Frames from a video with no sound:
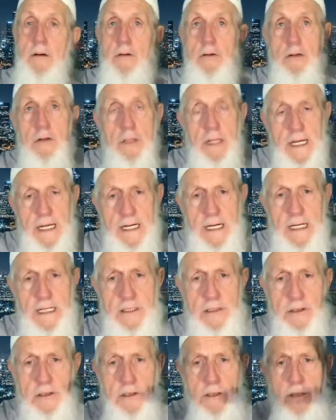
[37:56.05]
at least
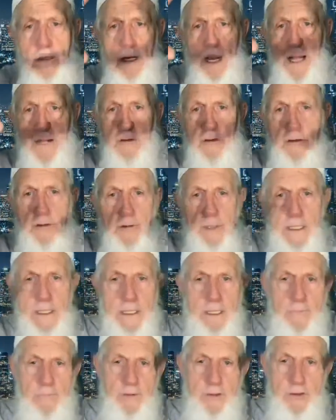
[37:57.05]
like 3
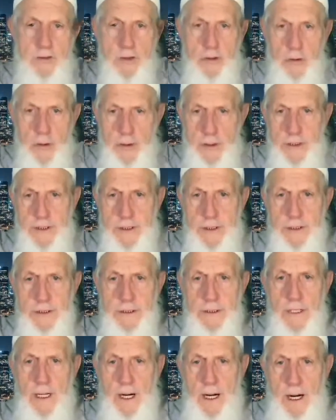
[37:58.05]
different sources
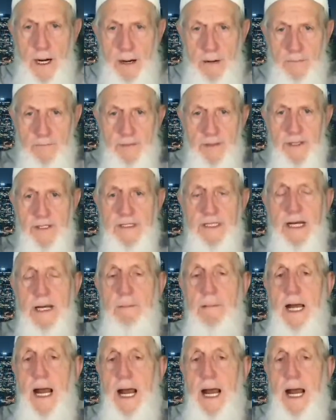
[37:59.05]
of the same kind